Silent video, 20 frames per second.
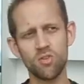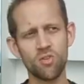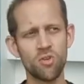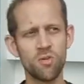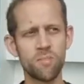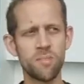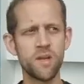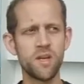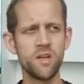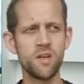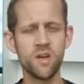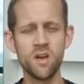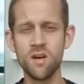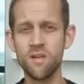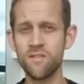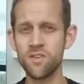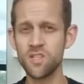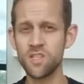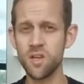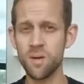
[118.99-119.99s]
or a bit
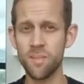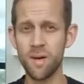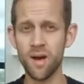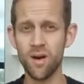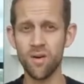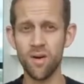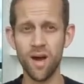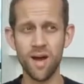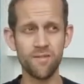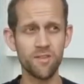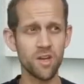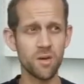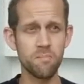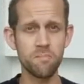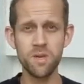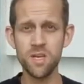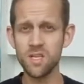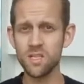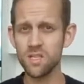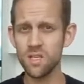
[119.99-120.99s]
nervous about having a
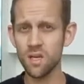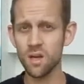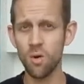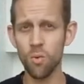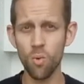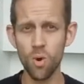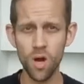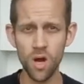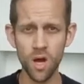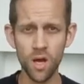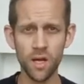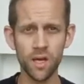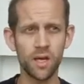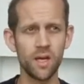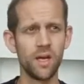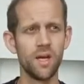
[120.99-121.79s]
meeting at work,